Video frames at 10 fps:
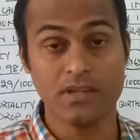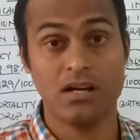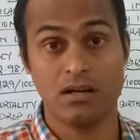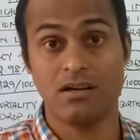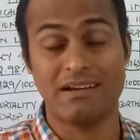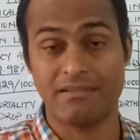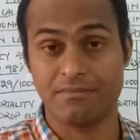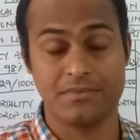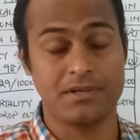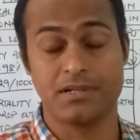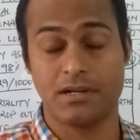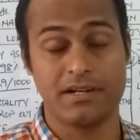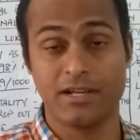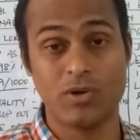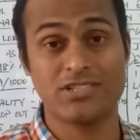
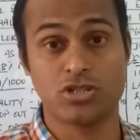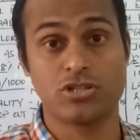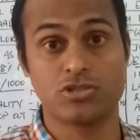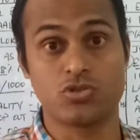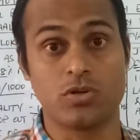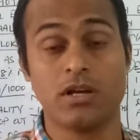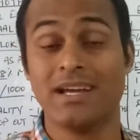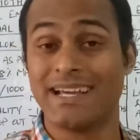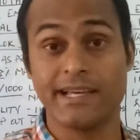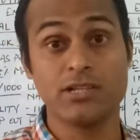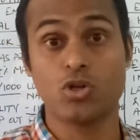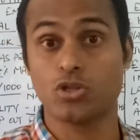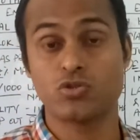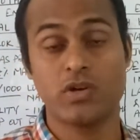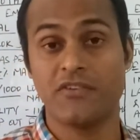D.Y. Chandrachud, he is
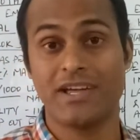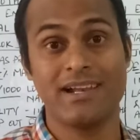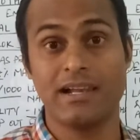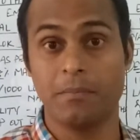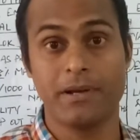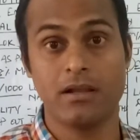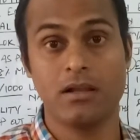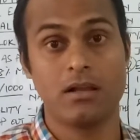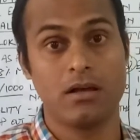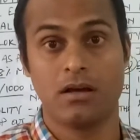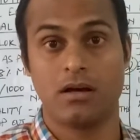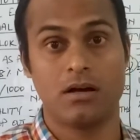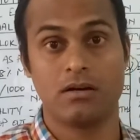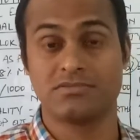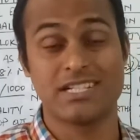also a very liberal
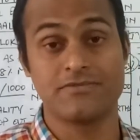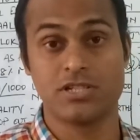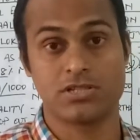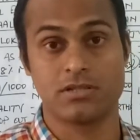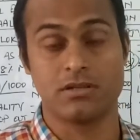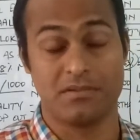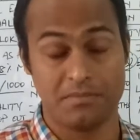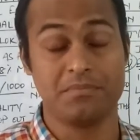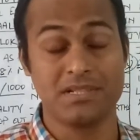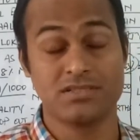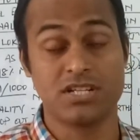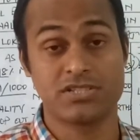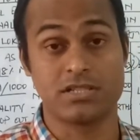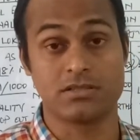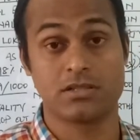Chief Justice,
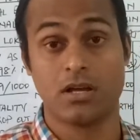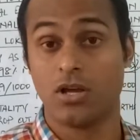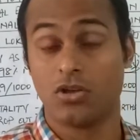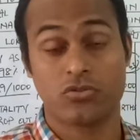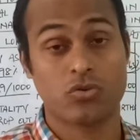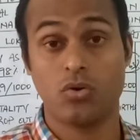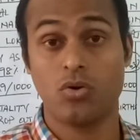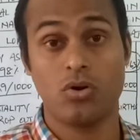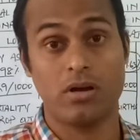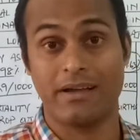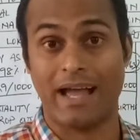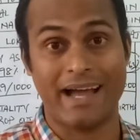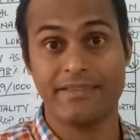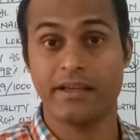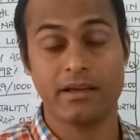Justice. So
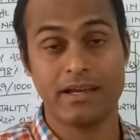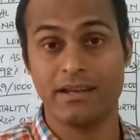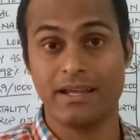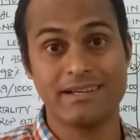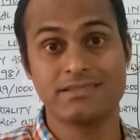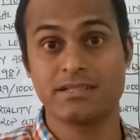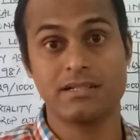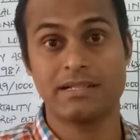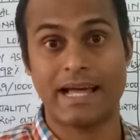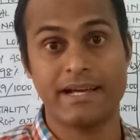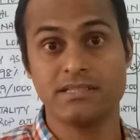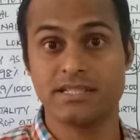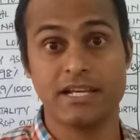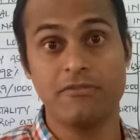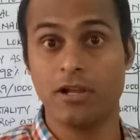I think in his
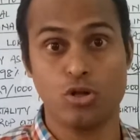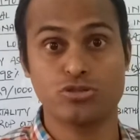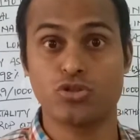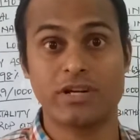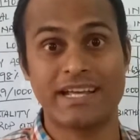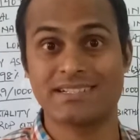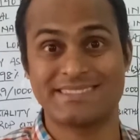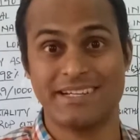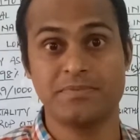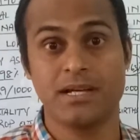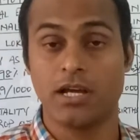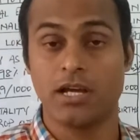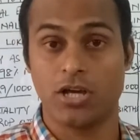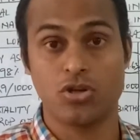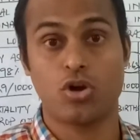lines he will also take
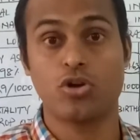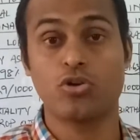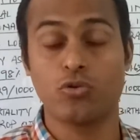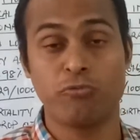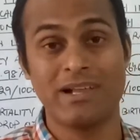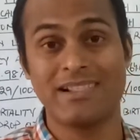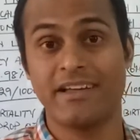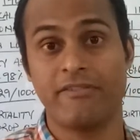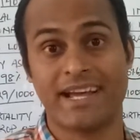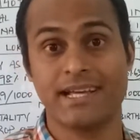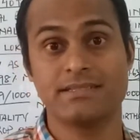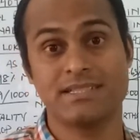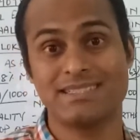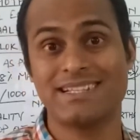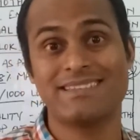steps in order to fill the
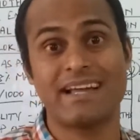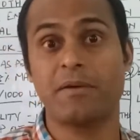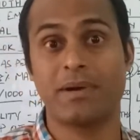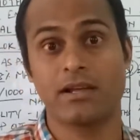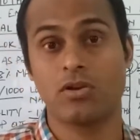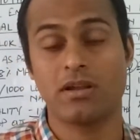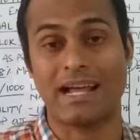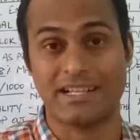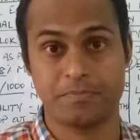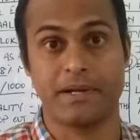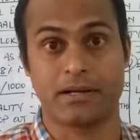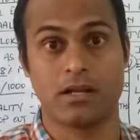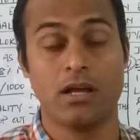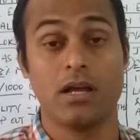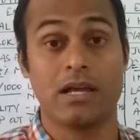vacancies in that particular
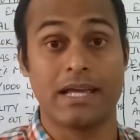aspect.